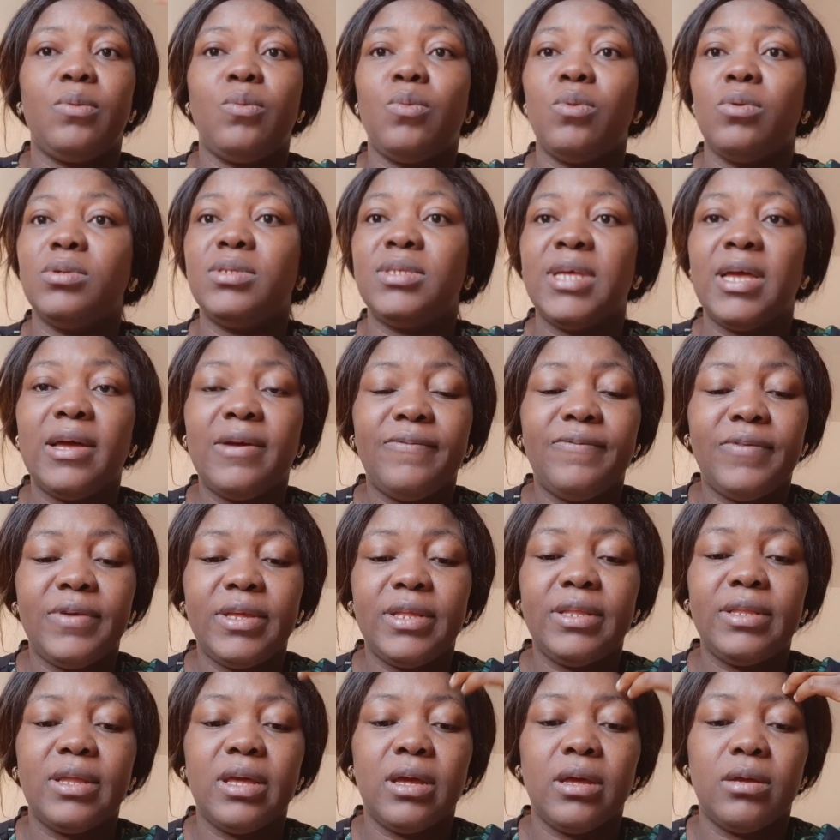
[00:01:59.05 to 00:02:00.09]
was
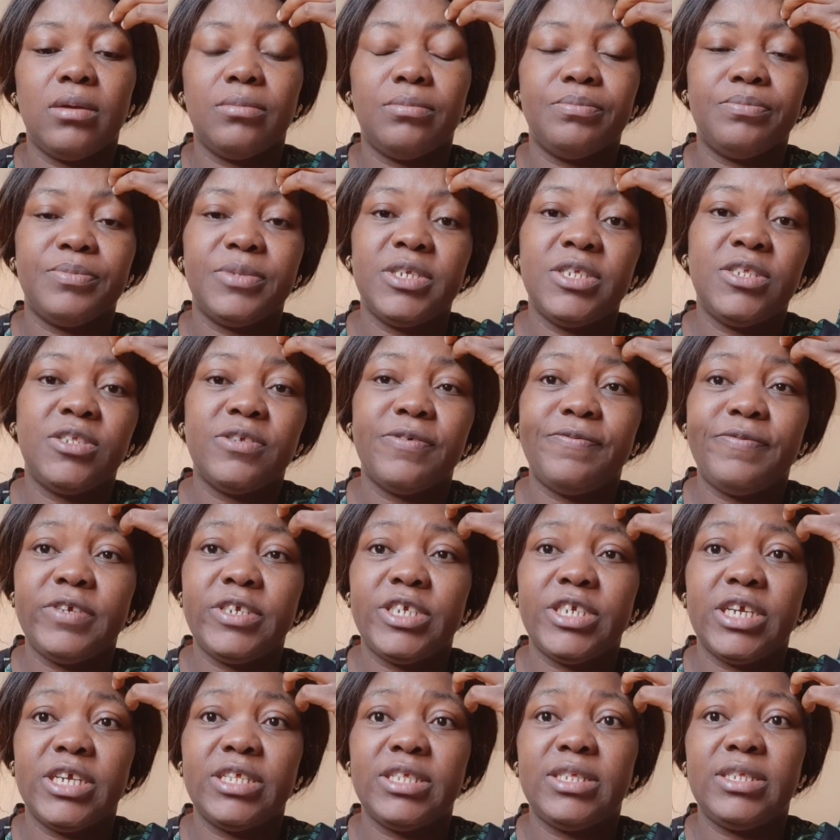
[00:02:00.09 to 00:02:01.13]
having
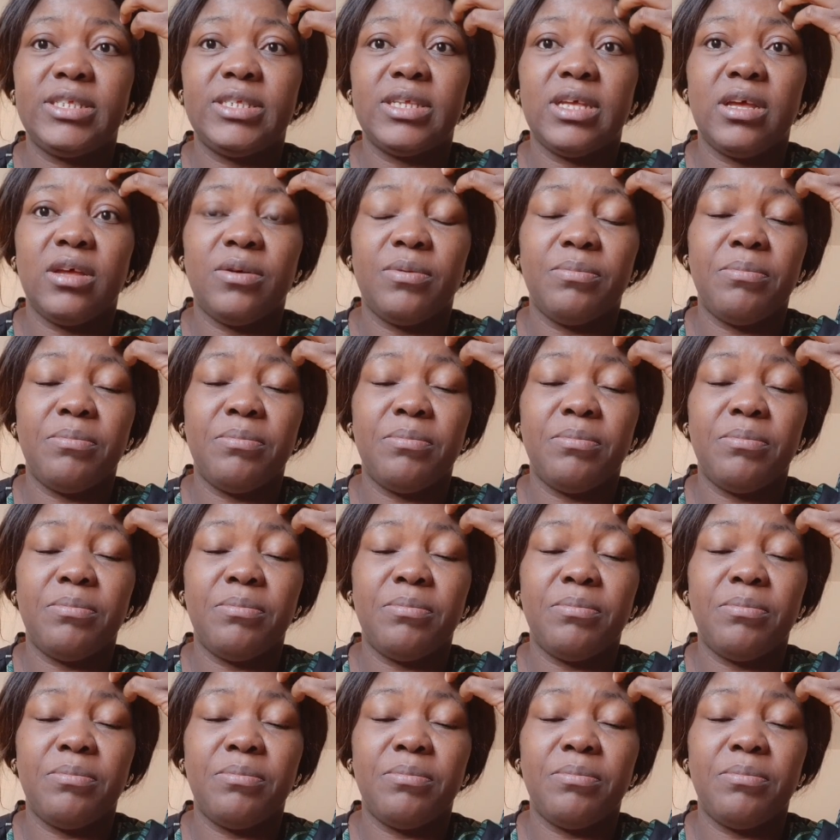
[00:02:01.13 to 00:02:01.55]
insufficient